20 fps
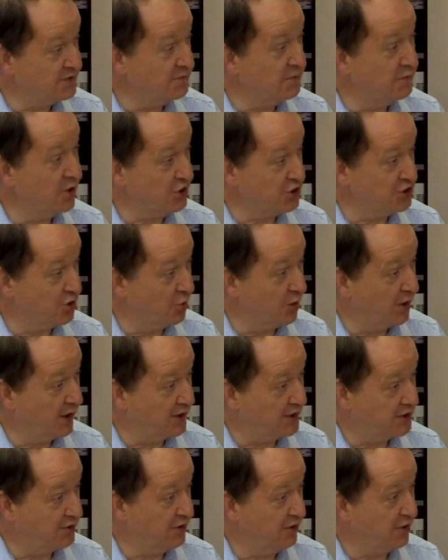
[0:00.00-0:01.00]
it's much
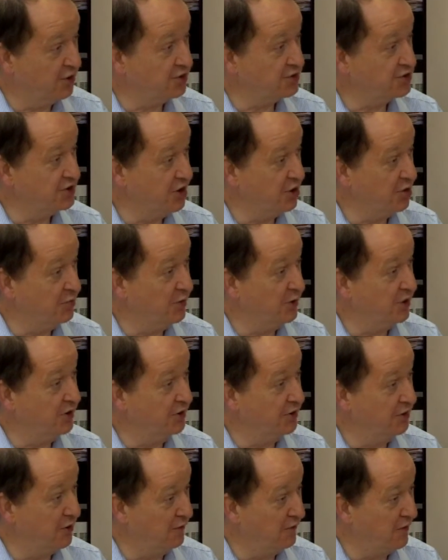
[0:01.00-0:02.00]
quieter in October
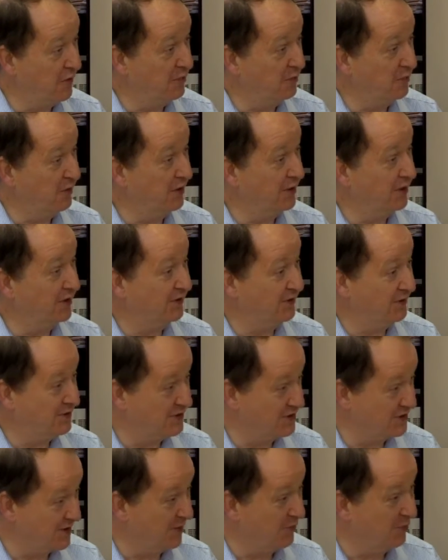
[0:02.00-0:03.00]
and November
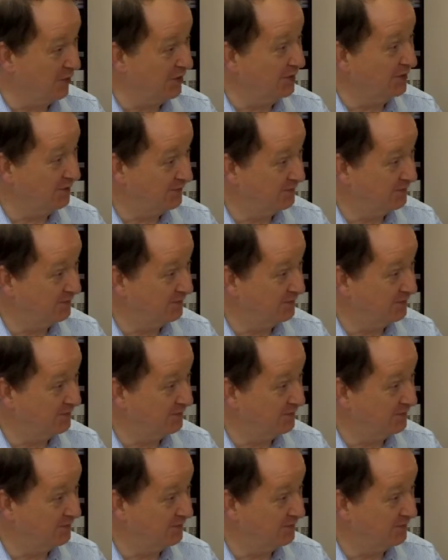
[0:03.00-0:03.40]
and December.